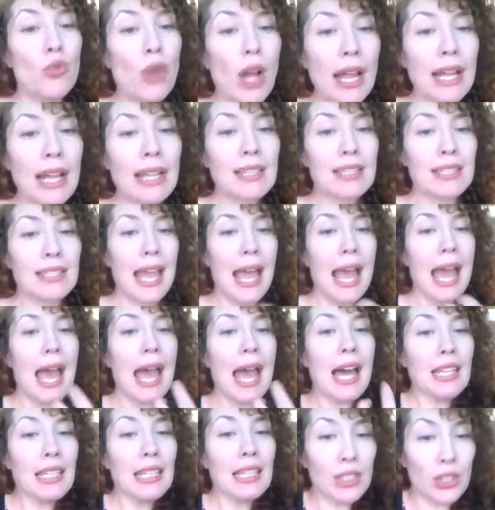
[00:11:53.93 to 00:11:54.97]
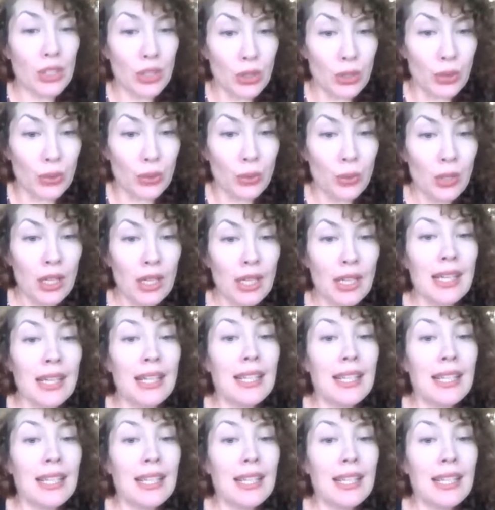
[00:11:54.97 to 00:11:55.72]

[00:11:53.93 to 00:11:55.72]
and telling you,